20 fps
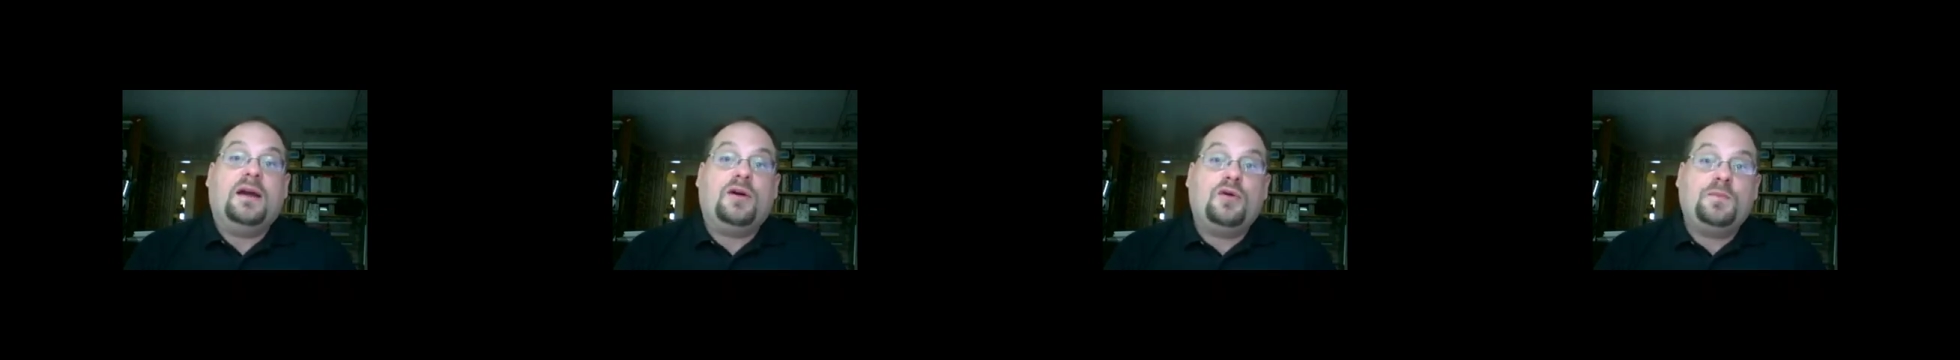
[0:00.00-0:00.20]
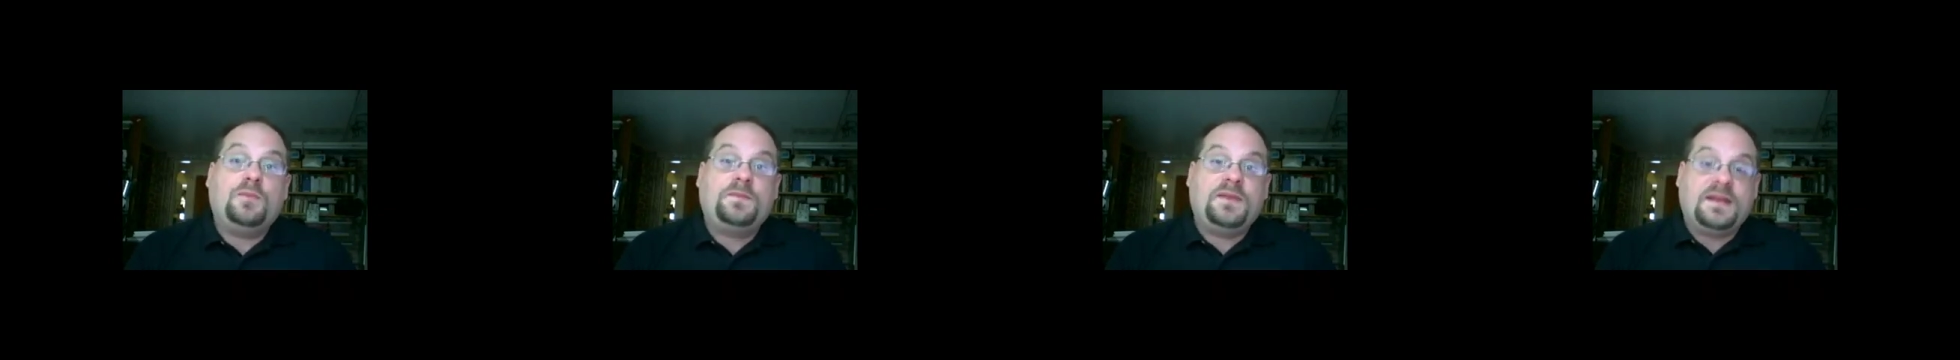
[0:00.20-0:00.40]

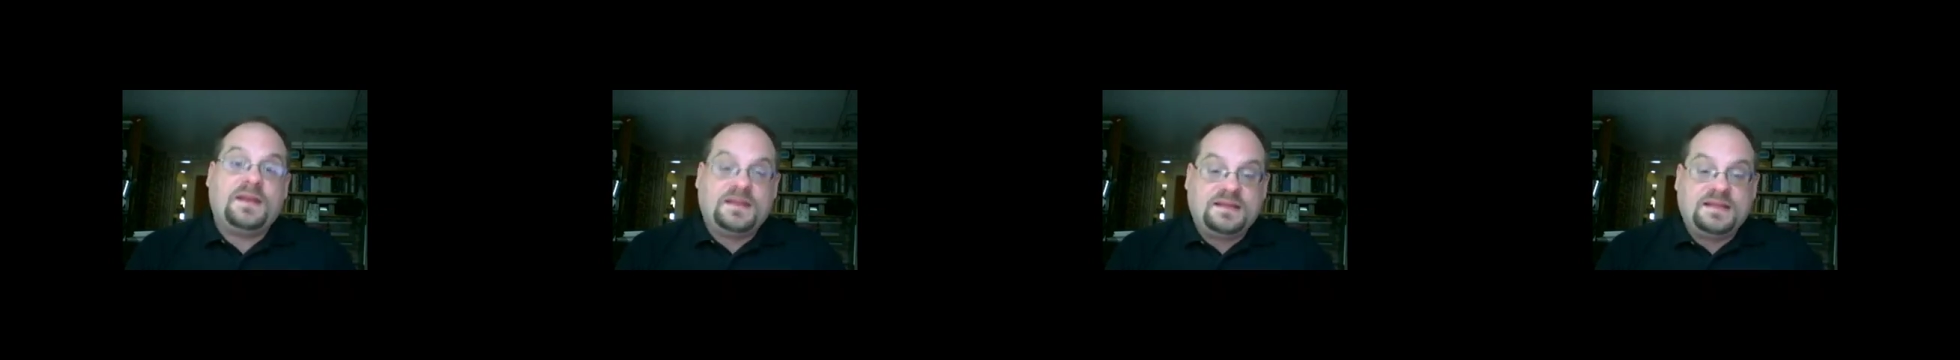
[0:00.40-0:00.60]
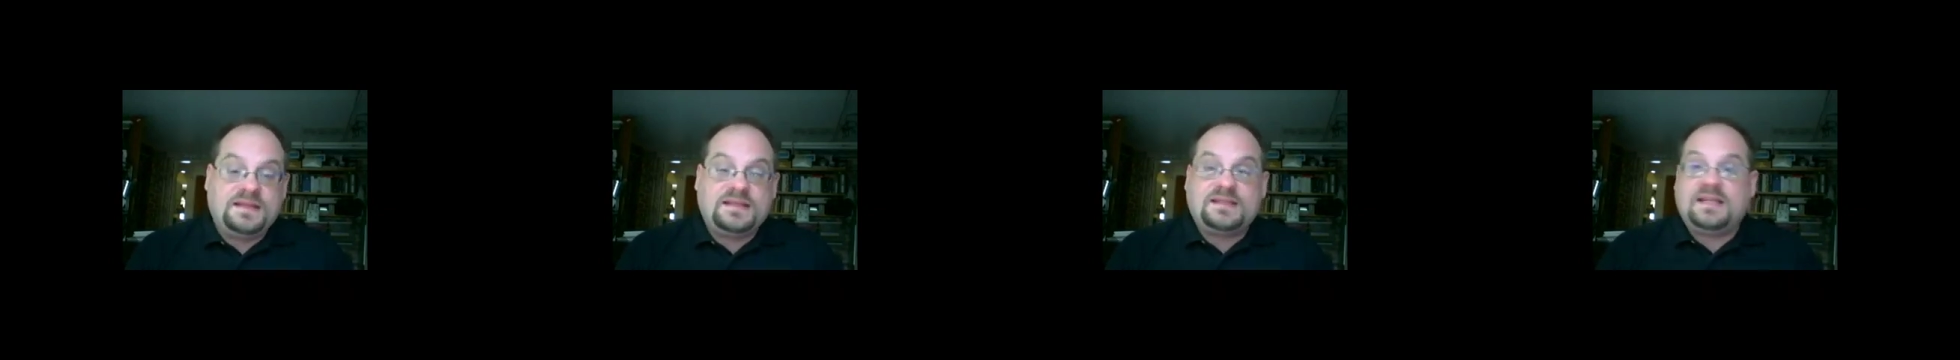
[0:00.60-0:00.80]
hope
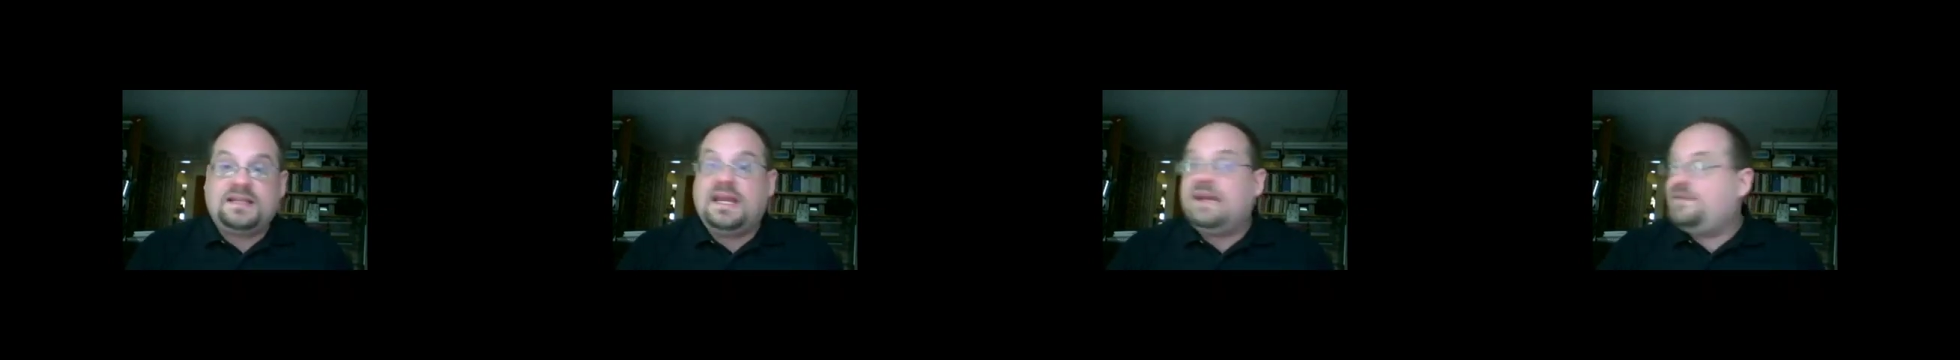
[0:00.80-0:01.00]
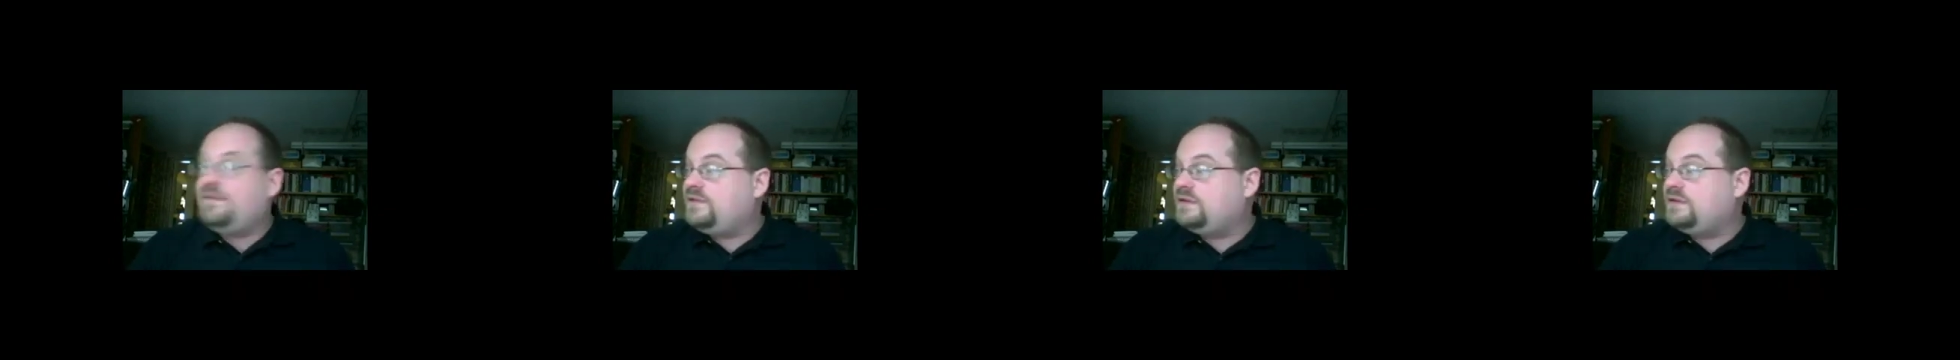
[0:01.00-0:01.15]
that this gave